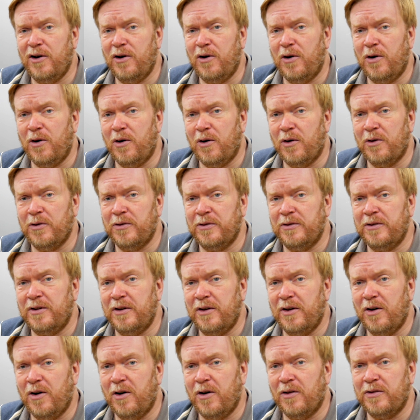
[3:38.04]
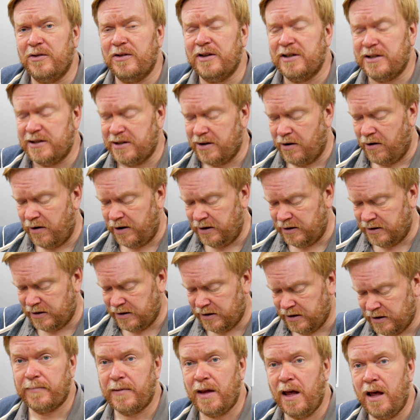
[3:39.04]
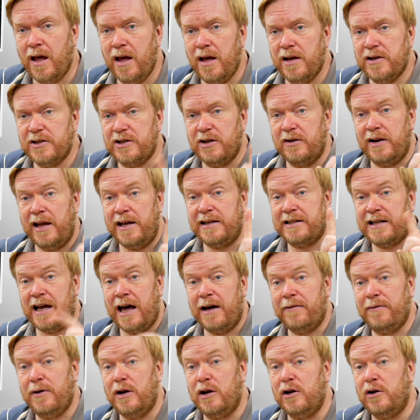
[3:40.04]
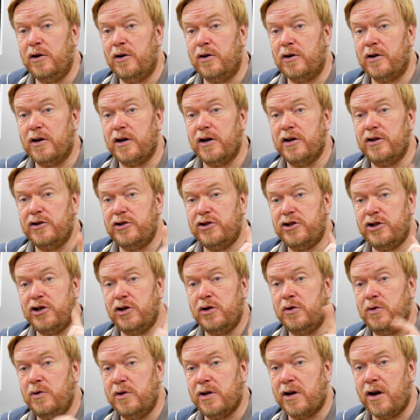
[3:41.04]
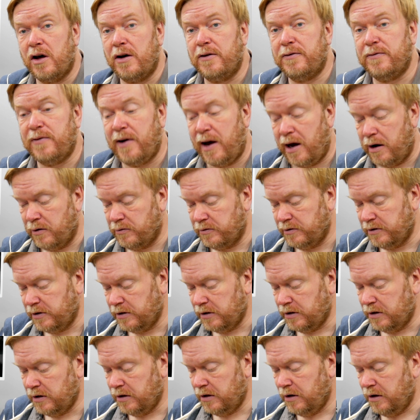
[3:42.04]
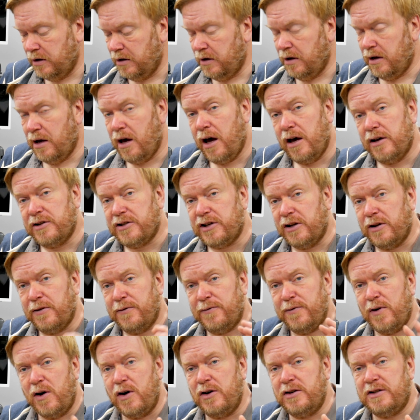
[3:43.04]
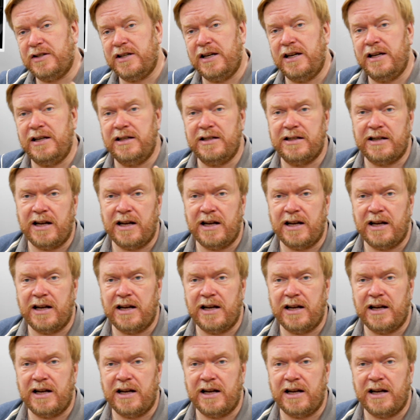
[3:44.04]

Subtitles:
on the site. So let's have a look at 2 that I found. So the first is